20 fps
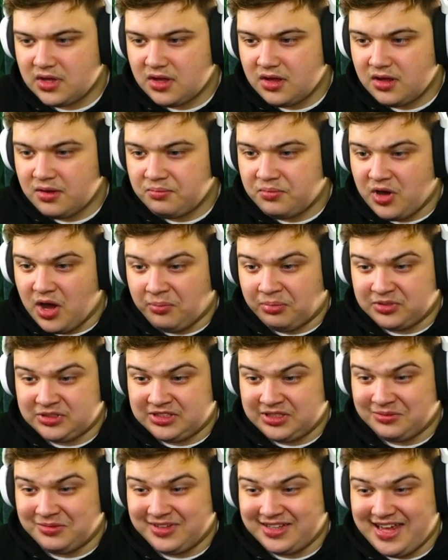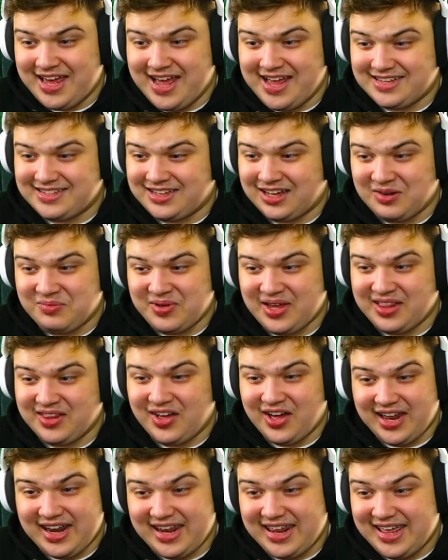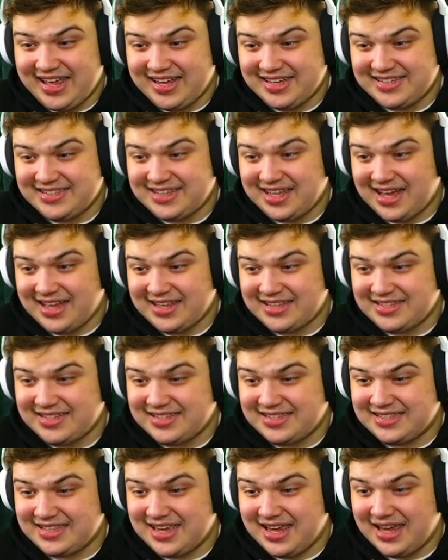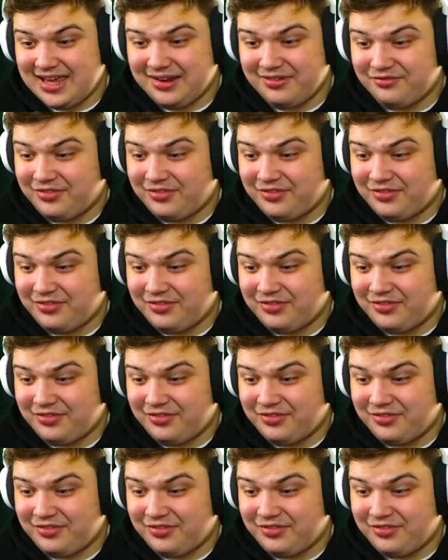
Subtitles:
Purple symbol, yeah, it's got to be a lot, and it is. That is insane.